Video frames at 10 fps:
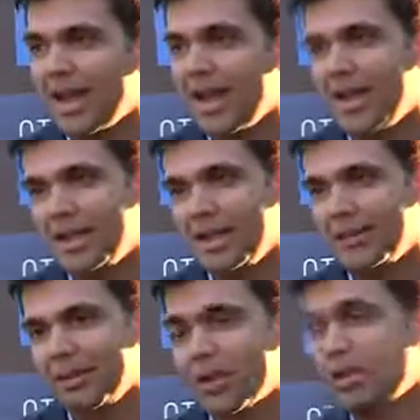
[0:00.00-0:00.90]

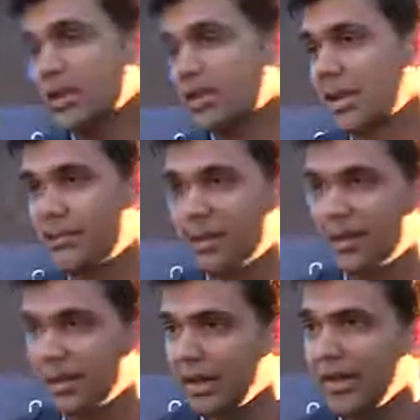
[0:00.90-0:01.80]
Now there are several
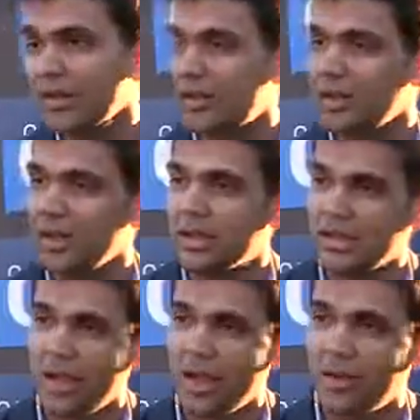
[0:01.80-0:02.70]
other needs
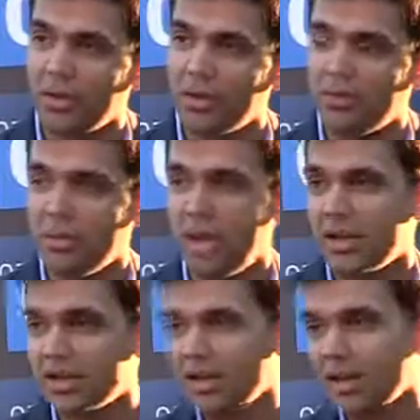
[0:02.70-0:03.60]
around
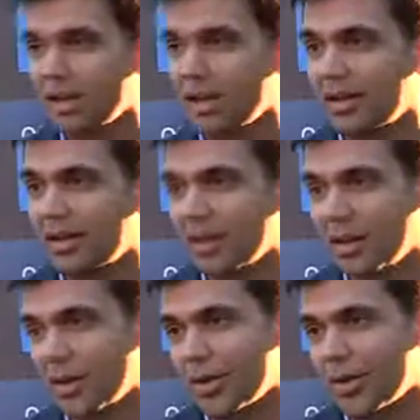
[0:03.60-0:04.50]
managing
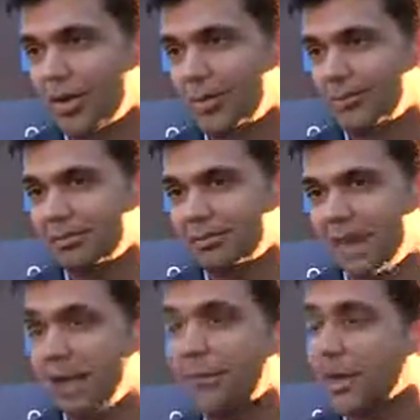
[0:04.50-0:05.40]
your
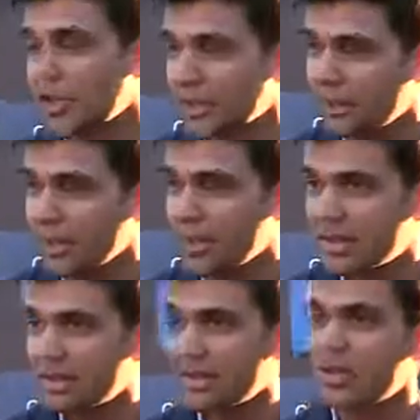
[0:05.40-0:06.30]
inflation
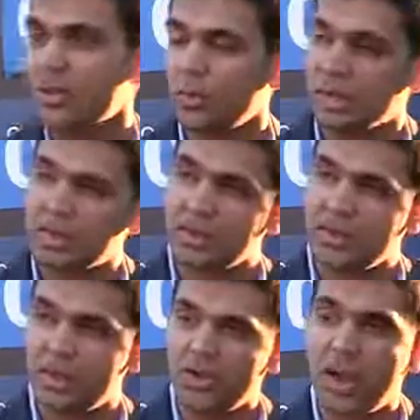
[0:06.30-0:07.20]
risk, so we can set
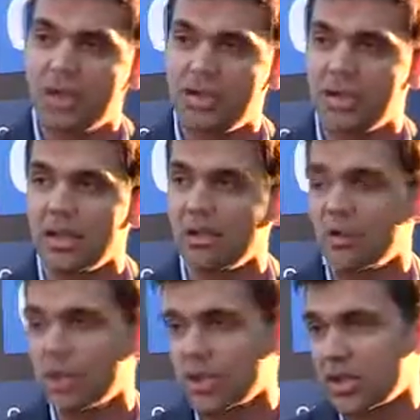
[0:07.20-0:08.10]
a strategy
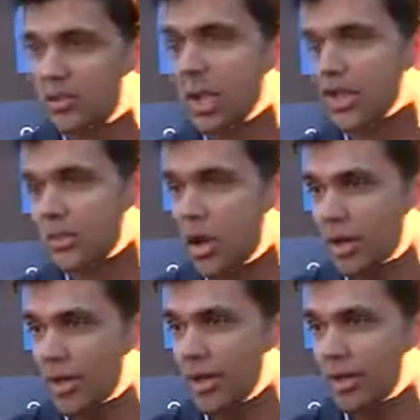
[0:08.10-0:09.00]
which is
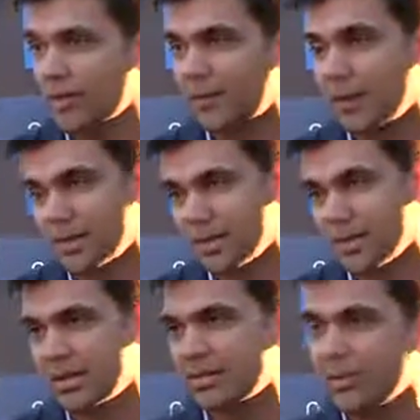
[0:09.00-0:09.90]
benchmarked against inflation.
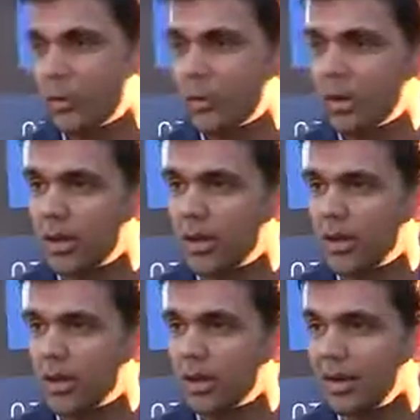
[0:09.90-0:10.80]
That's something we're working
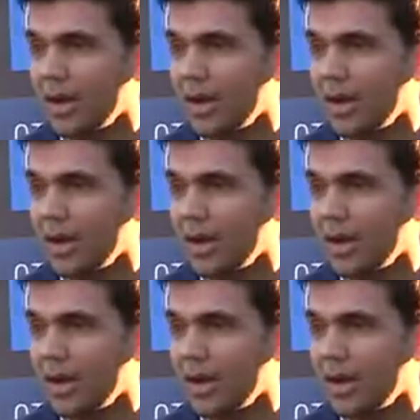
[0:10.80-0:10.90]
on.